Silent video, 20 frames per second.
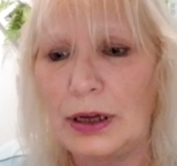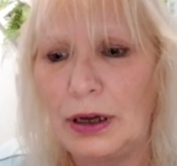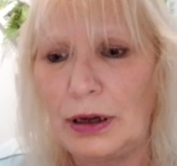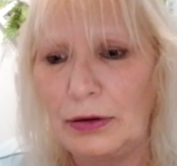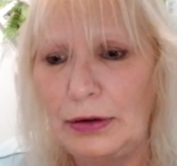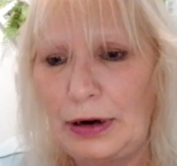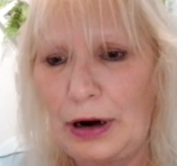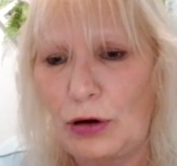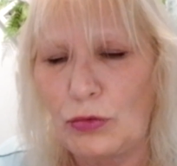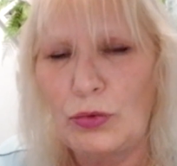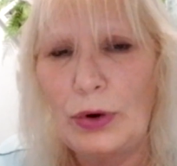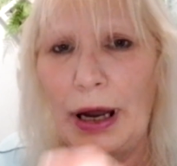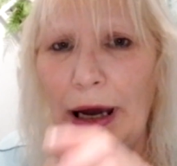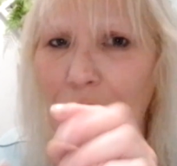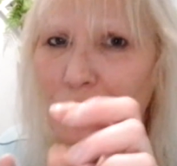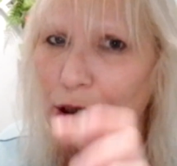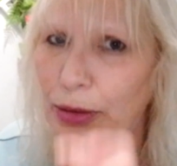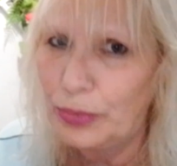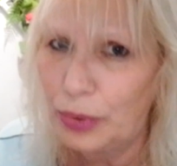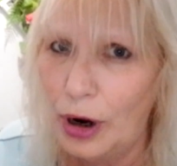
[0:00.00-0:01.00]
A
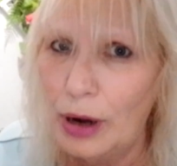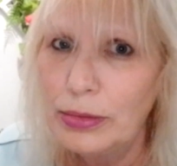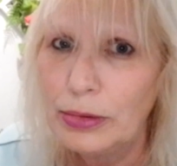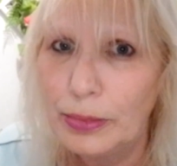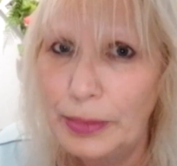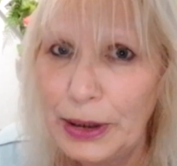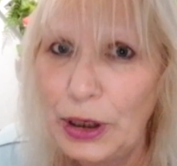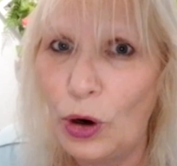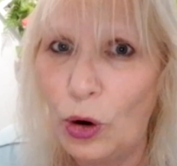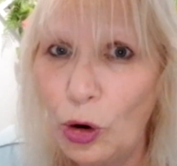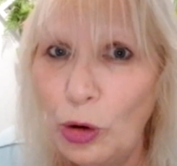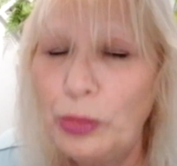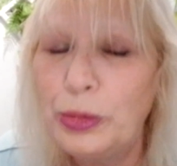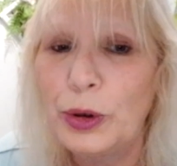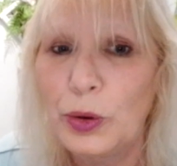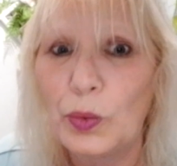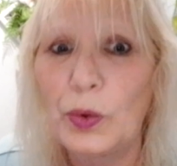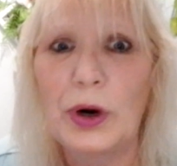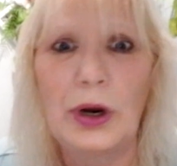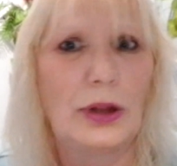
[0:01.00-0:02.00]
rat could probably
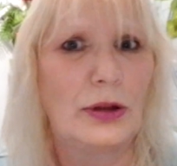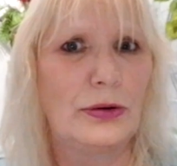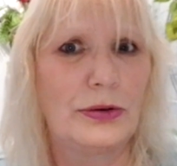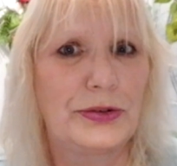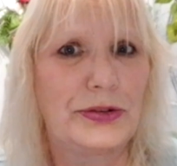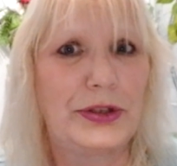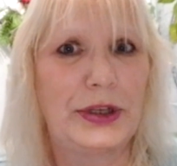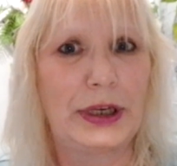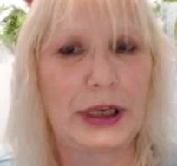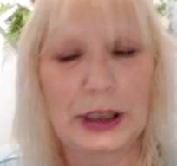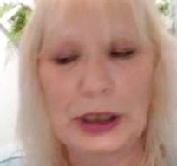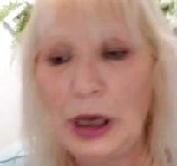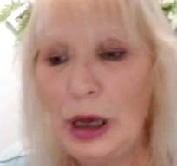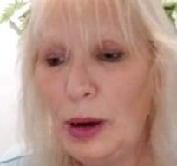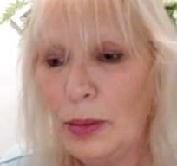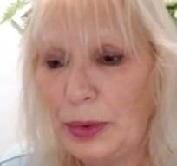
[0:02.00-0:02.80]
open one of those things,